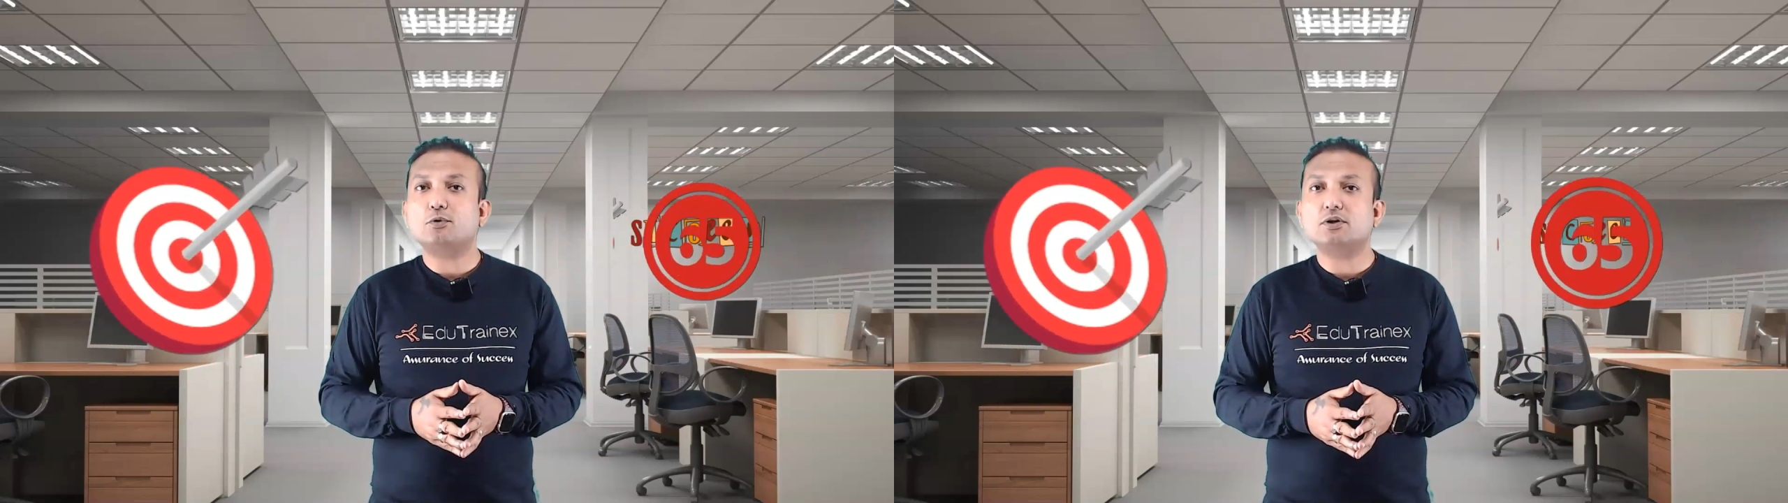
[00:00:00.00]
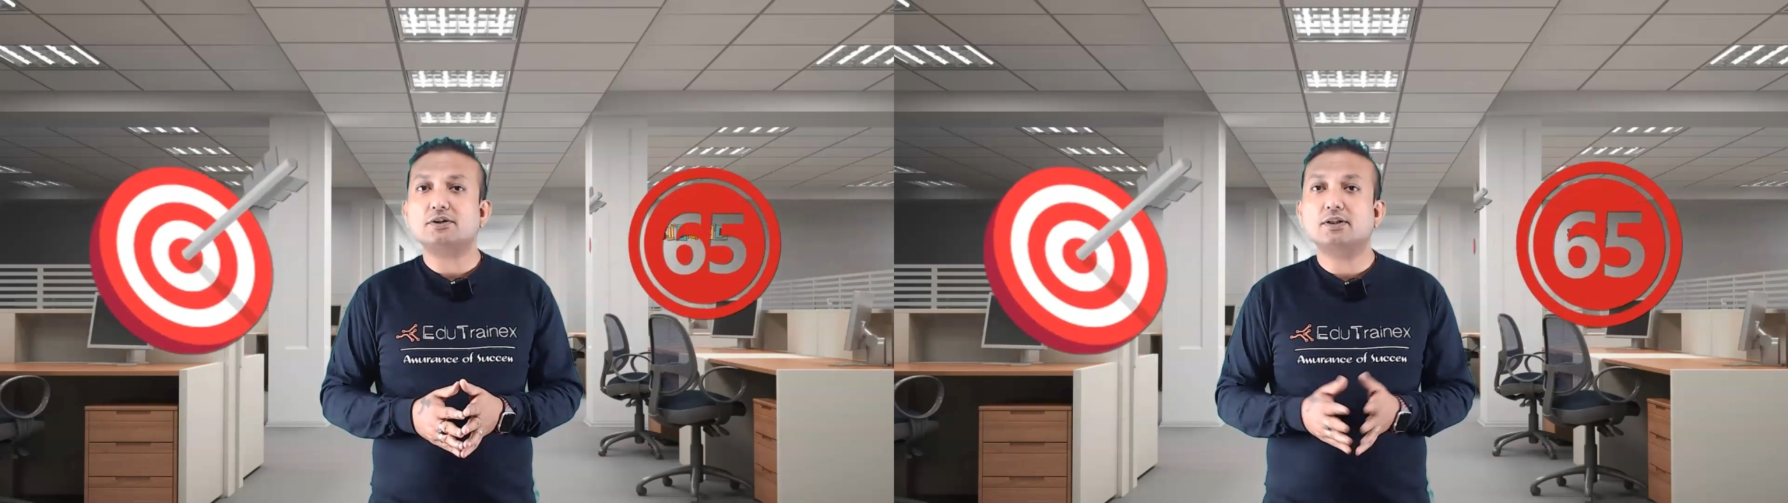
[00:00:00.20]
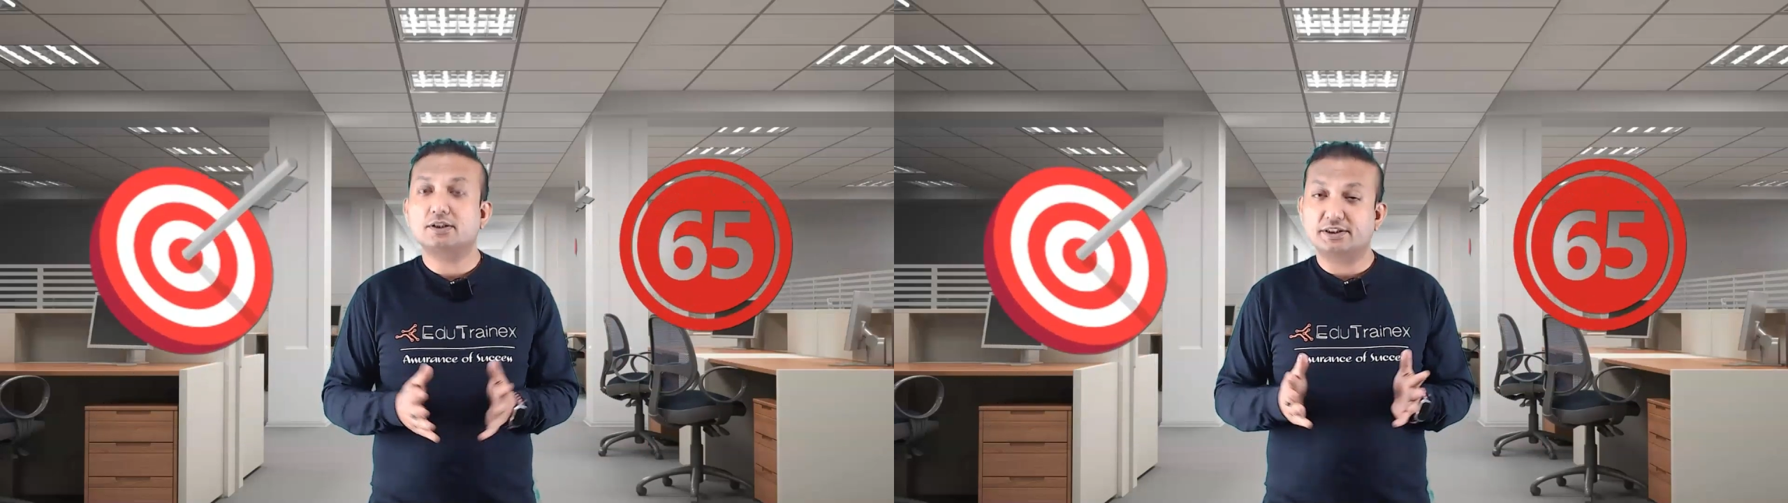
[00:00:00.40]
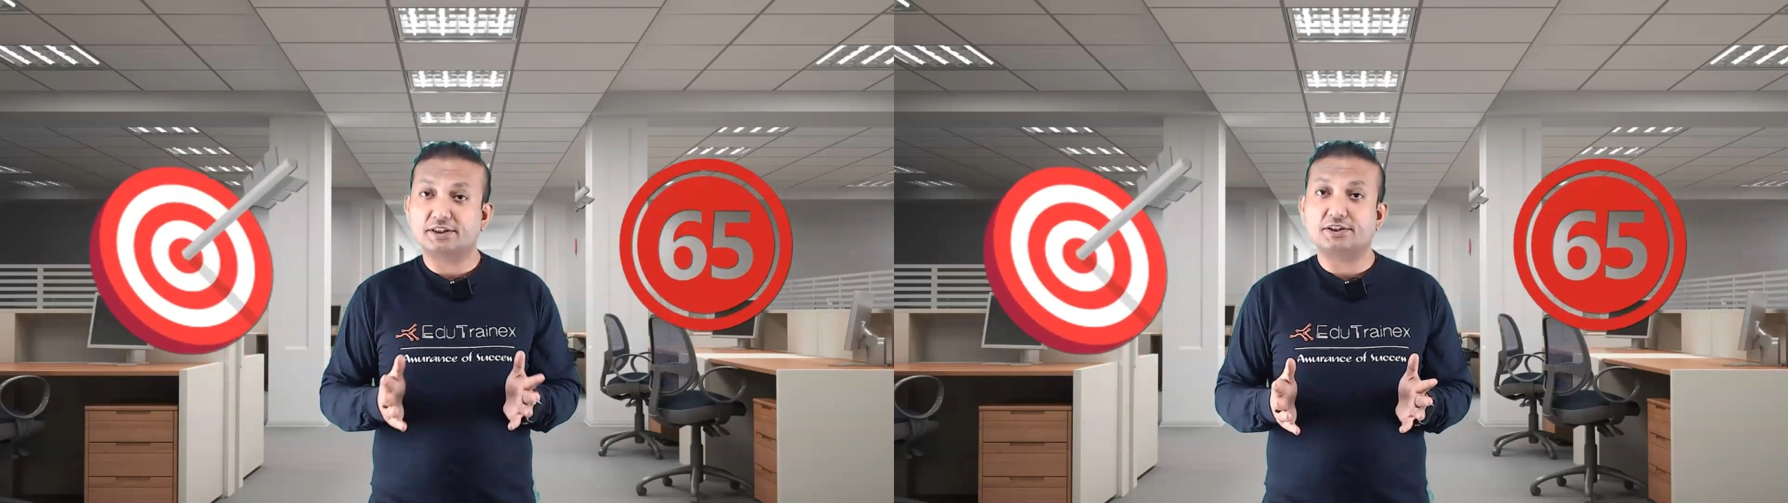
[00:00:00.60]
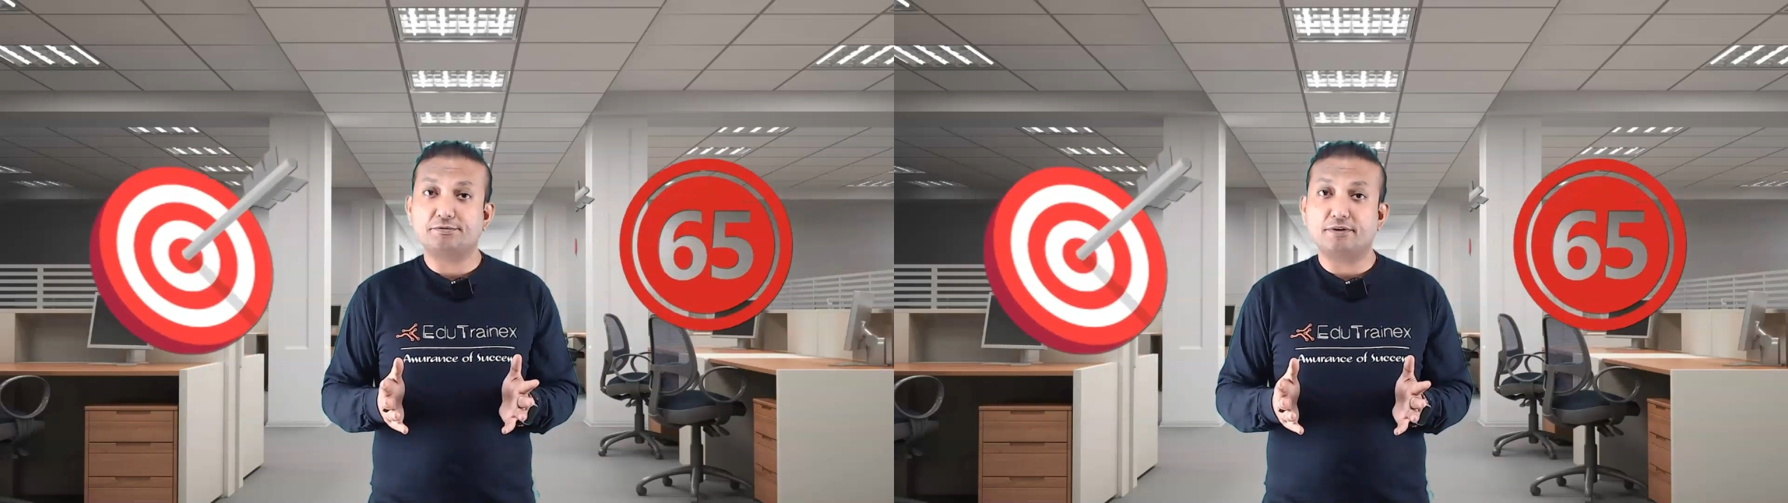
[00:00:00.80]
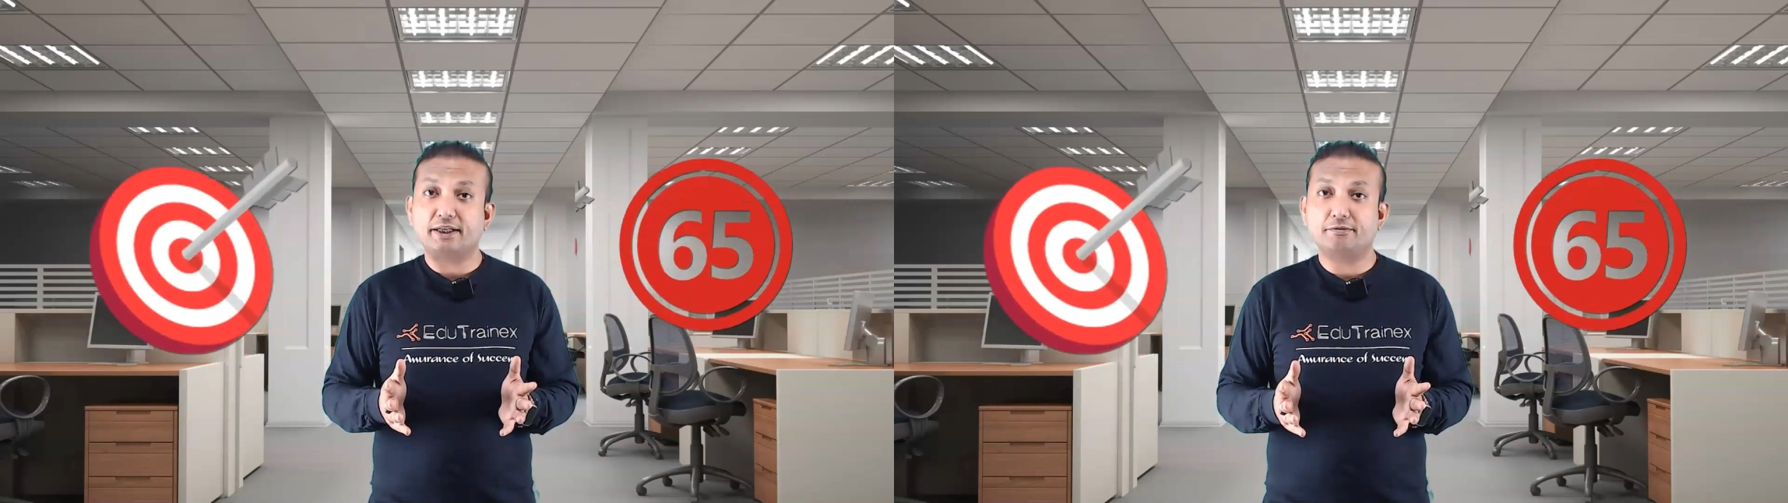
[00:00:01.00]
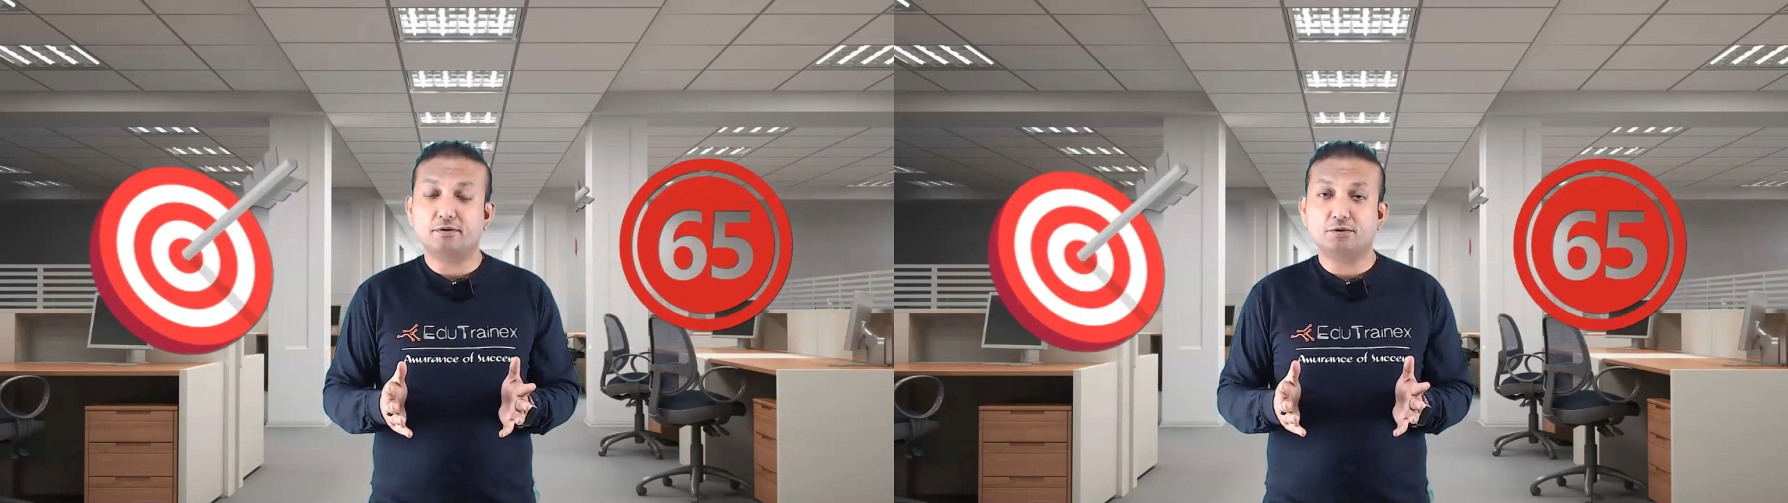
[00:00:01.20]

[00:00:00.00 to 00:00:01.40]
was 65